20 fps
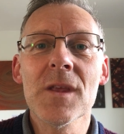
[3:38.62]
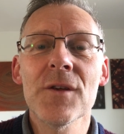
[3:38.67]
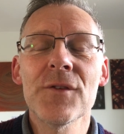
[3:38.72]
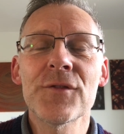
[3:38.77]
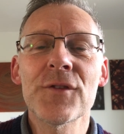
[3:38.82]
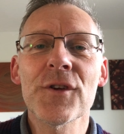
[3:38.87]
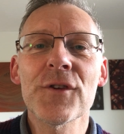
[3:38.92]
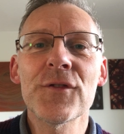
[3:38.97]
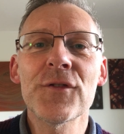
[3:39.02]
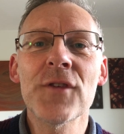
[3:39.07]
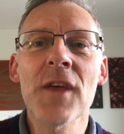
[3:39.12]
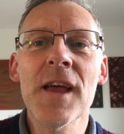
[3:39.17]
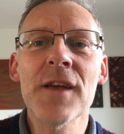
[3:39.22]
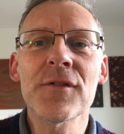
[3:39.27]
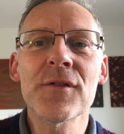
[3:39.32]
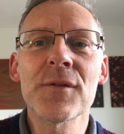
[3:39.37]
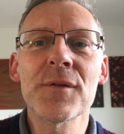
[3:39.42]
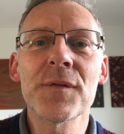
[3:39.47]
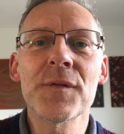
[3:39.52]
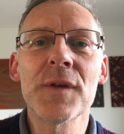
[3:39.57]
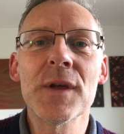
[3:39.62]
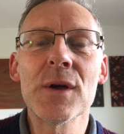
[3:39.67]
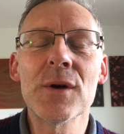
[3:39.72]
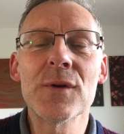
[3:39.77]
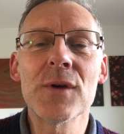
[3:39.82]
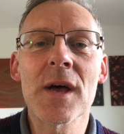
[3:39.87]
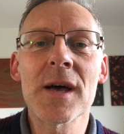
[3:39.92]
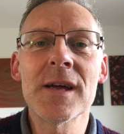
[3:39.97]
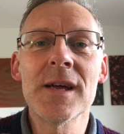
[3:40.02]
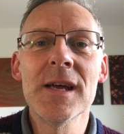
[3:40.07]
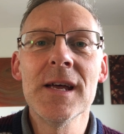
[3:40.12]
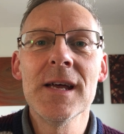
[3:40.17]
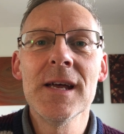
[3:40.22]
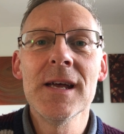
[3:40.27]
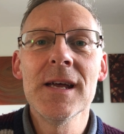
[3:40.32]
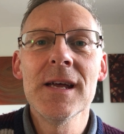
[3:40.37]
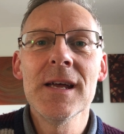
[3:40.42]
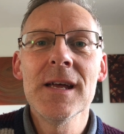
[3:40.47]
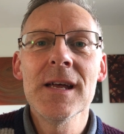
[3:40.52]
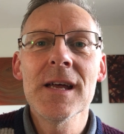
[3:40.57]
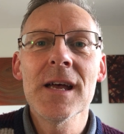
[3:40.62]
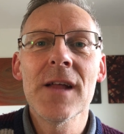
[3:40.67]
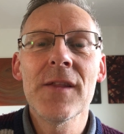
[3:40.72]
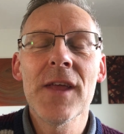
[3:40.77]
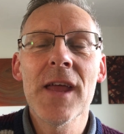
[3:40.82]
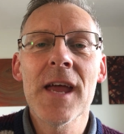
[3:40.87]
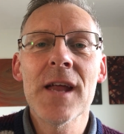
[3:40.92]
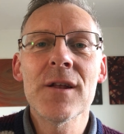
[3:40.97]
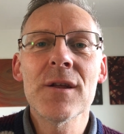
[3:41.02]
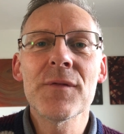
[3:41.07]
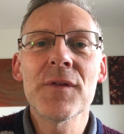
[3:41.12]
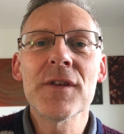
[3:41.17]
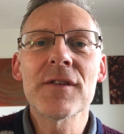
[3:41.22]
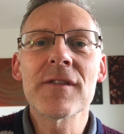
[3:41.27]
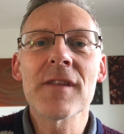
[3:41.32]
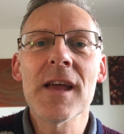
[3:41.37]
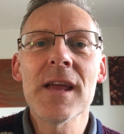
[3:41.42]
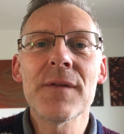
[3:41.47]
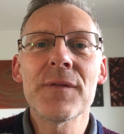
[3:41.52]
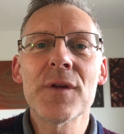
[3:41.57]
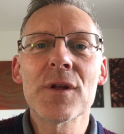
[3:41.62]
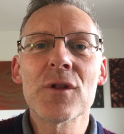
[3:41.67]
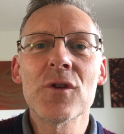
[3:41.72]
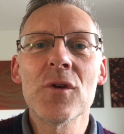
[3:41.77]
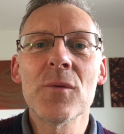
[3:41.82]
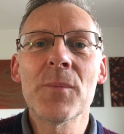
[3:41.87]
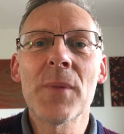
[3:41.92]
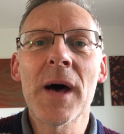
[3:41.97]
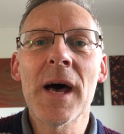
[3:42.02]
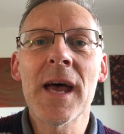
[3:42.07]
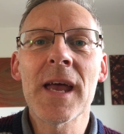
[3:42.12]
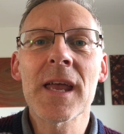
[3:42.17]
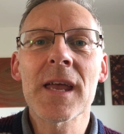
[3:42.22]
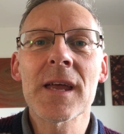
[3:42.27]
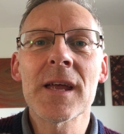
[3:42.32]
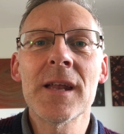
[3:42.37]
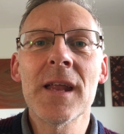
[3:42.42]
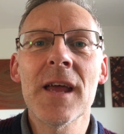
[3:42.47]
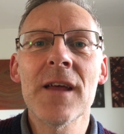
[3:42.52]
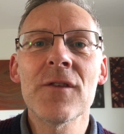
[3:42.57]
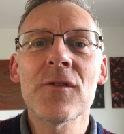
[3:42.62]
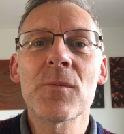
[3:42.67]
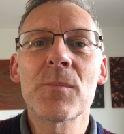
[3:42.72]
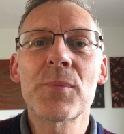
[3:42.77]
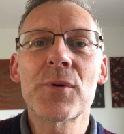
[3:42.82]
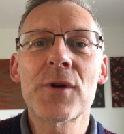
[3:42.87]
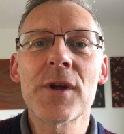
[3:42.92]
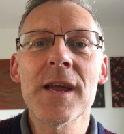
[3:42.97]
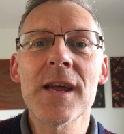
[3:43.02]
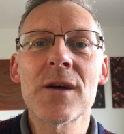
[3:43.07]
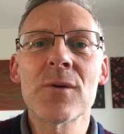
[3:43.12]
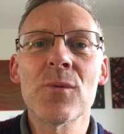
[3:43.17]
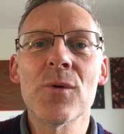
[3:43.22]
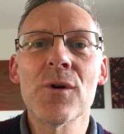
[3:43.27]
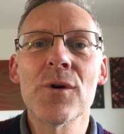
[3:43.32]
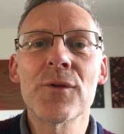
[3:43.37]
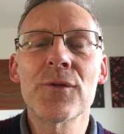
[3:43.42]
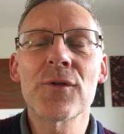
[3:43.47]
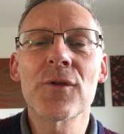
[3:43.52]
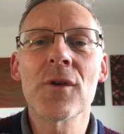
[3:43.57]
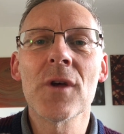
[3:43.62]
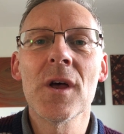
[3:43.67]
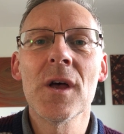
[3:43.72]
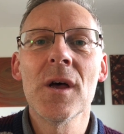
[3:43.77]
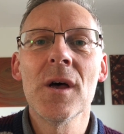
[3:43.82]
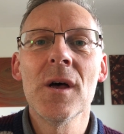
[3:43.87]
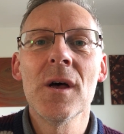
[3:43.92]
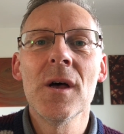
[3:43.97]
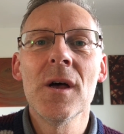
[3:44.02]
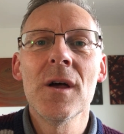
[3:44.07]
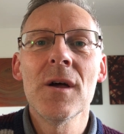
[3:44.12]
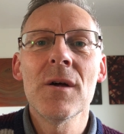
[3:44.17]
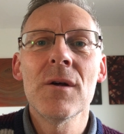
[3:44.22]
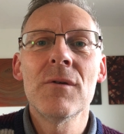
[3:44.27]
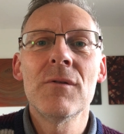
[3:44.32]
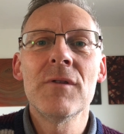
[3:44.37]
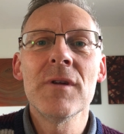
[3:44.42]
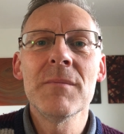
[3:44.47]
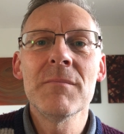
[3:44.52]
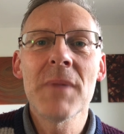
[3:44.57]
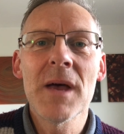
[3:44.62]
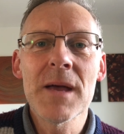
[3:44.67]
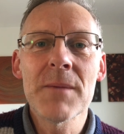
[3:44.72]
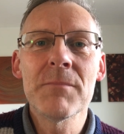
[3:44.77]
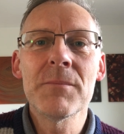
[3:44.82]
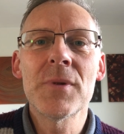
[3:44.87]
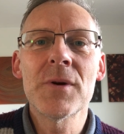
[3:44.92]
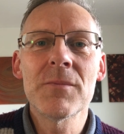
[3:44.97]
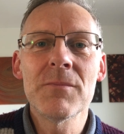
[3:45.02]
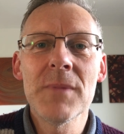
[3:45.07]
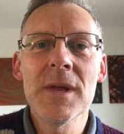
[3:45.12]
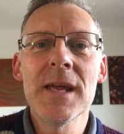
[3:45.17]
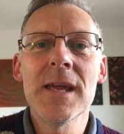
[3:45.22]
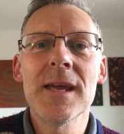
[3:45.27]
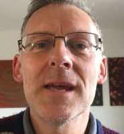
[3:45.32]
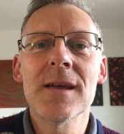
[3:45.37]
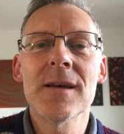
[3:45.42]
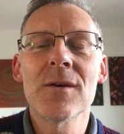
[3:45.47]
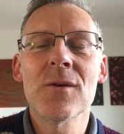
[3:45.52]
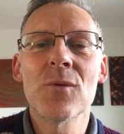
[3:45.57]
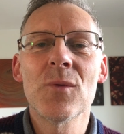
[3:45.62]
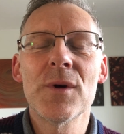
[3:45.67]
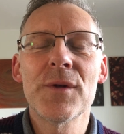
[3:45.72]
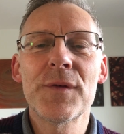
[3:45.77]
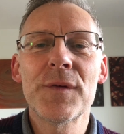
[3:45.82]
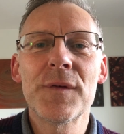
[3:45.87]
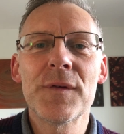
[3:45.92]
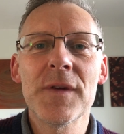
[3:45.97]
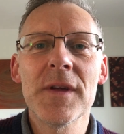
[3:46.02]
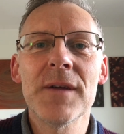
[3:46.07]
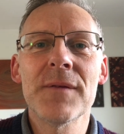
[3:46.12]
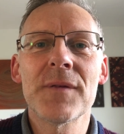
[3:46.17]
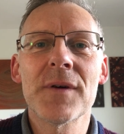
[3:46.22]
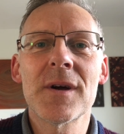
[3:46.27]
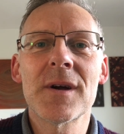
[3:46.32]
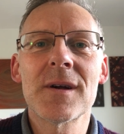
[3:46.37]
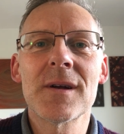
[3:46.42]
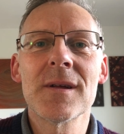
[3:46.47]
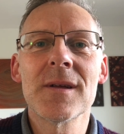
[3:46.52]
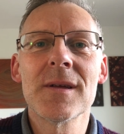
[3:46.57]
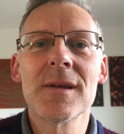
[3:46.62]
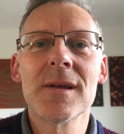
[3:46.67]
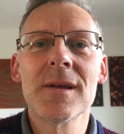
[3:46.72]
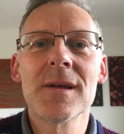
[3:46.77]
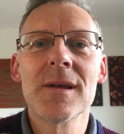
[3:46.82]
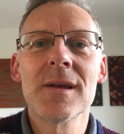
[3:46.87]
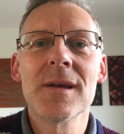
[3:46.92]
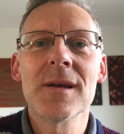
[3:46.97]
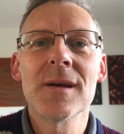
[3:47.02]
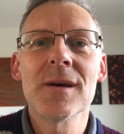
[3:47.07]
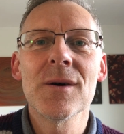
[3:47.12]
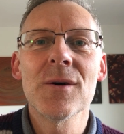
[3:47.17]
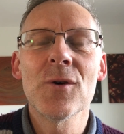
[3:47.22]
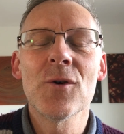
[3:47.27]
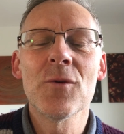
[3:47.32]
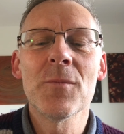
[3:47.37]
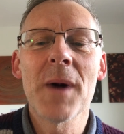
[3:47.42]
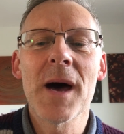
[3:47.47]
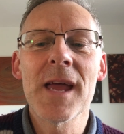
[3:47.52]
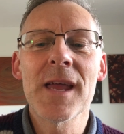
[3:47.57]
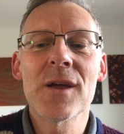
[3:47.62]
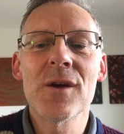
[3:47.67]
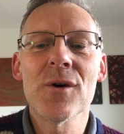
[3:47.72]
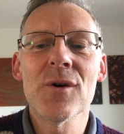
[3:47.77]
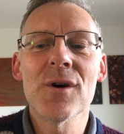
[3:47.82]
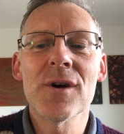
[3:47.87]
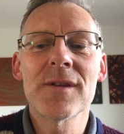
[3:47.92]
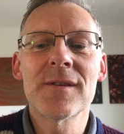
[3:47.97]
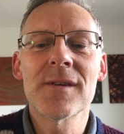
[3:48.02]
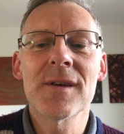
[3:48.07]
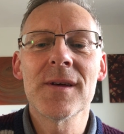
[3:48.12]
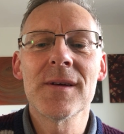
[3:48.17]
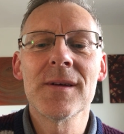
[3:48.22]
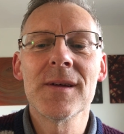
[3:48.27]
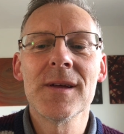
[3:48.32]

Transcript: success and failure. At the end of his life, he looked back and his prayer was, "Remember me with favour, O my God."